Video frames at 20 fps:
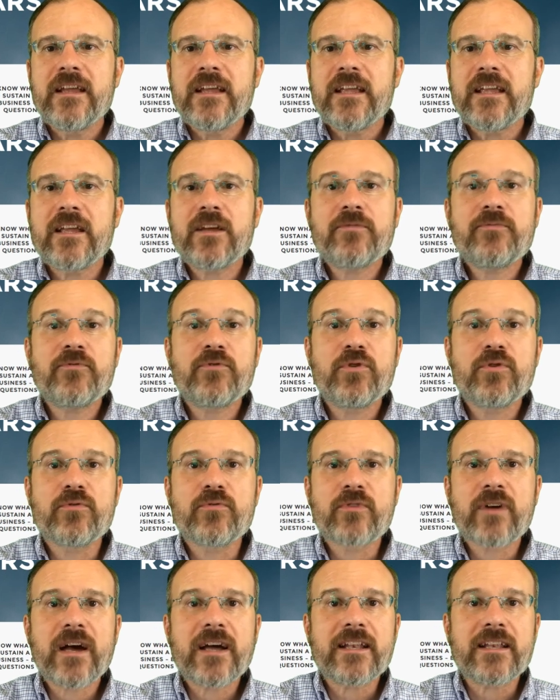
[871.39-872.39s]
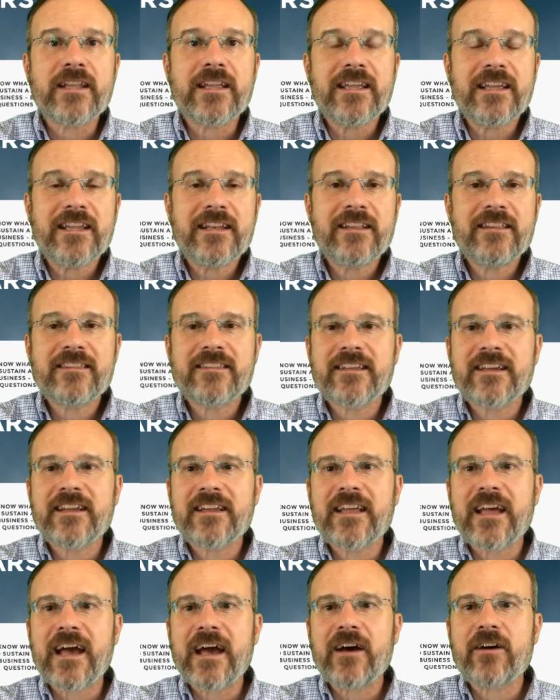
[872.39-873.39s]
If you've gotten
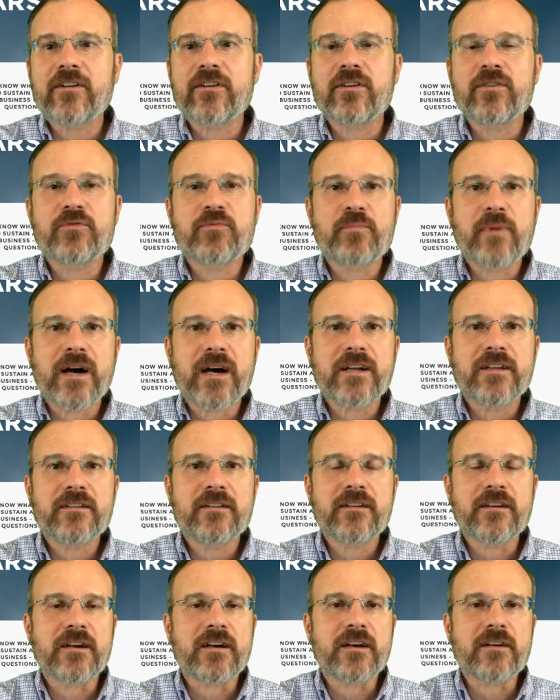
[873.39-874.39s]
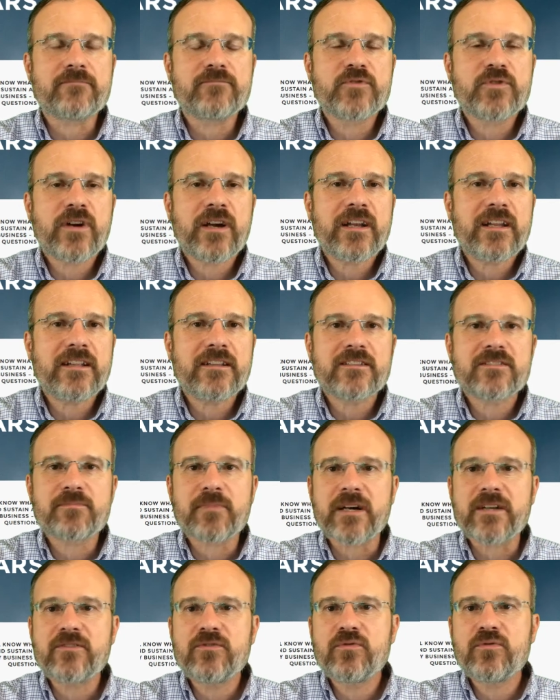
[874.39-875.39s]
anything out of my trainings,
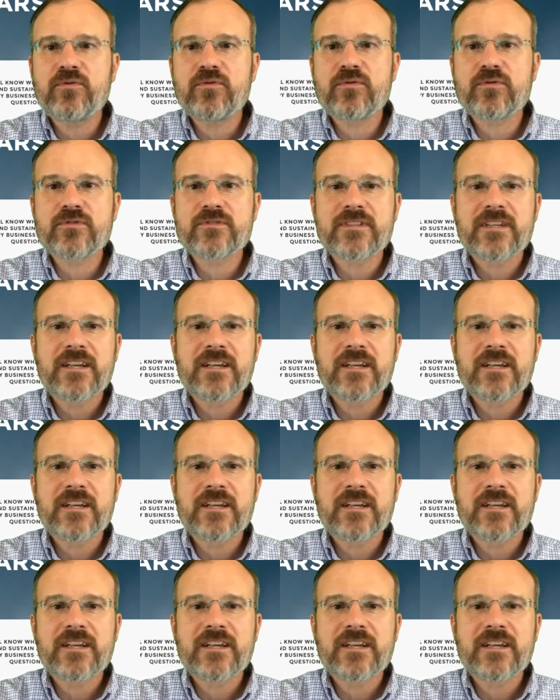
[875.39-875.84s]
my tools,